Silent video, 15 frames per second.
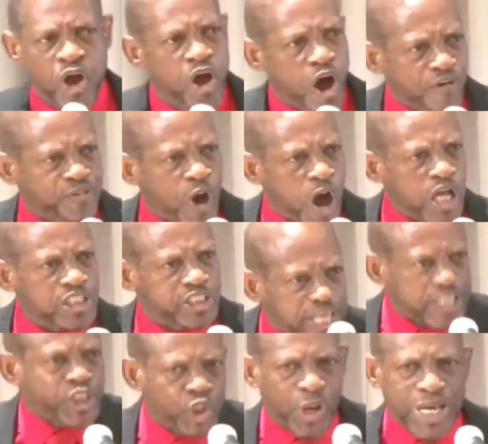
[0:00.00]
of
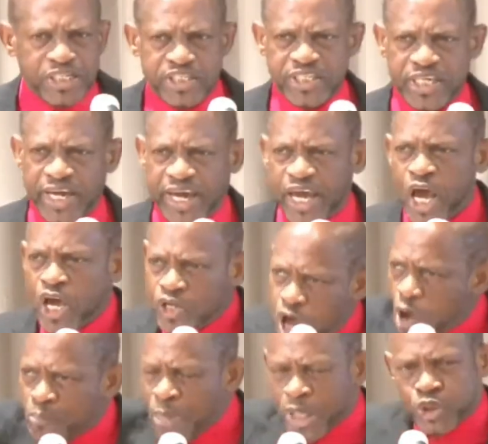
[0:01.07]
constituency
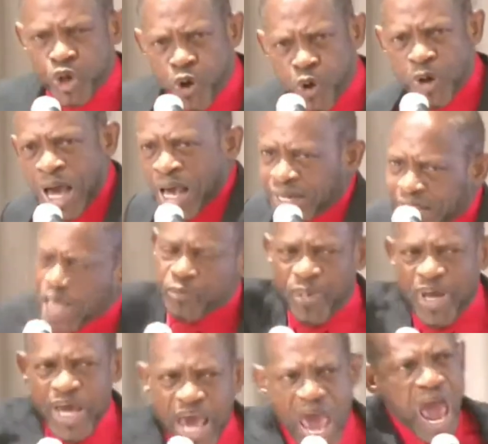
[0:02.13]
number 2. Let
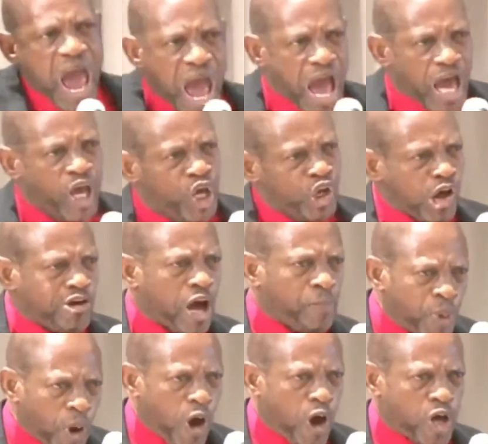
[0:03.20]
me hear your
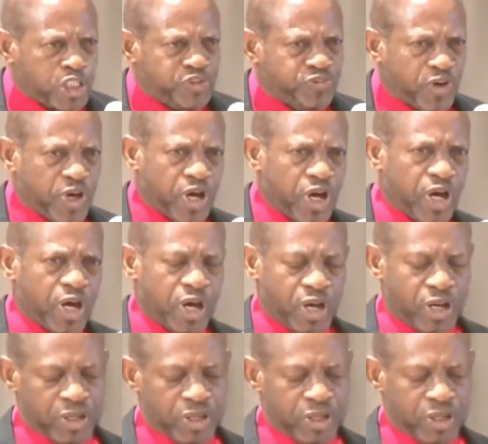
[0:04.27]
applause for her.